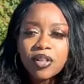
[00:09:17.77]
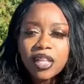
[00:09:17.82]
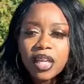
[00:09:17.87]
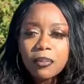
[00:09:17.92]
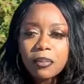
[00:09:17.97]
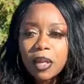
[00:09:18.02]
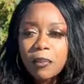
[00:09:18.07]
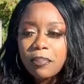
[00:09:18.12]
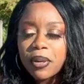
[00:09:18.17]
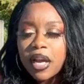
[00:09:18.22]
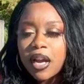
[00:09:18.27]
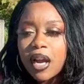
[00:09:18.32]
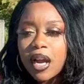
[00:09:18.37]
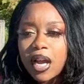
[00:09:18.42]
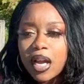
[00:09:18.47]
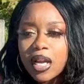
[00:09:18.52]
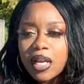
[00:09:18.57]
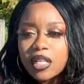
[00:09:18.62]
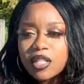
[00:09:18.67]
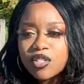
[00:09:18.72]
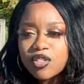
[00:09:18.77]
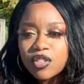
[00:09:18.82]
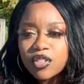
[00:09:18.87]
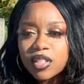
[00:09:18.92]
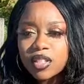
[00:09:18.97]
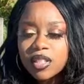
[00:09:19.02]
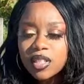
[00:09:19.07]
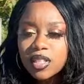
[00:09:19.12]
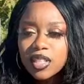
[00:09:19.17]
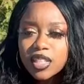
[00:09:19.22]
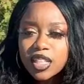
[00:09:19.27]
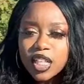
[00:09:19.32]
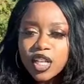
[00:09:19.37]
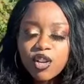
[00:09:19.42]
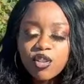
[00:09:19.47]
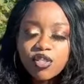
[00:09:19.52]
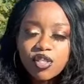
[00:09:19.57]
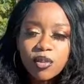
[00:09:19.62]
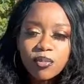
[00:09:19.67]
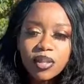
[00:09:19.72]
like my parents or you
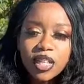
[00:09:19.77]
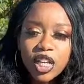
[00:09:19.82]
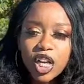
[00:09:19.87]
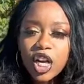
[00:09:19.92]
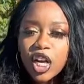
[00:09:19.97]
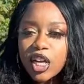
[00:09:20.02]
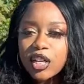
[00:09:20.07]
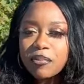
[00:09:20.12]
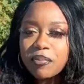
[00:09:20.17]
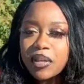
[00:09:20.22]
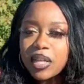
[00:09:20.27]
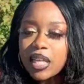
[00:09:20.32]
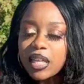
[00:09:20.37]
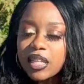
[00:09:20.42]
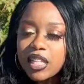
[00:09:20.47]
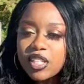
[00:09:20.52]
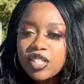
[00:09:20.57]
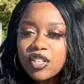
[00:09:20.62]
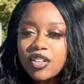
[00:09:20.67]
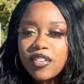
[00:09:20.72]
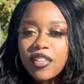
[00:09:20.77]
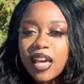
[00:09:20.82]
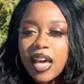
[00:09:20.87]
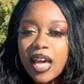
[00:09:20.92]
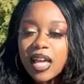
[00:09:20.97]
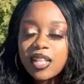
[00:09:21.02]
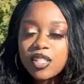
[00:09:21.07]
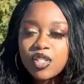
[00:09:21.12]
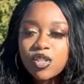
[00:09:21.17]
know somebody hurt me, this or that.